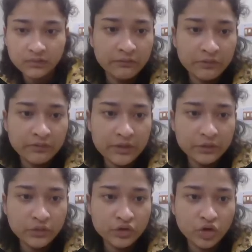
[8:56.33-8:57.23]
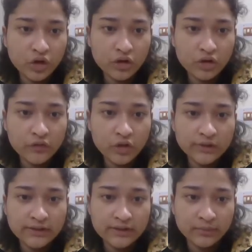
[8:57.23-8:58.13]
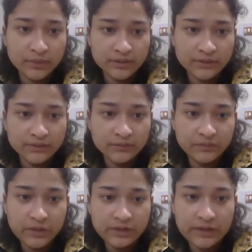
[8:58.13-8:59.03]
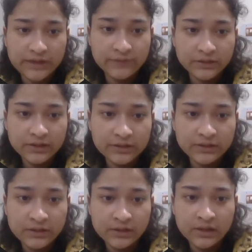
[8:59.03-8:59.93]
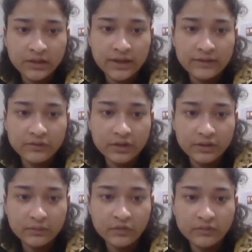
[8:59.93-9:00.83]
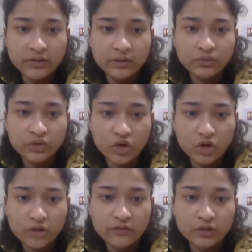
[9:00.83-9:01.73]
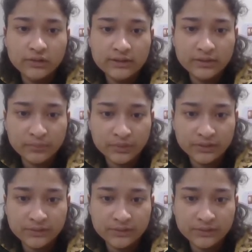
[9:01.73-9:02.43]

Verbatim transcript: we will do XOR of all these numbers. We will traverse and we will do XOR of all these numbers.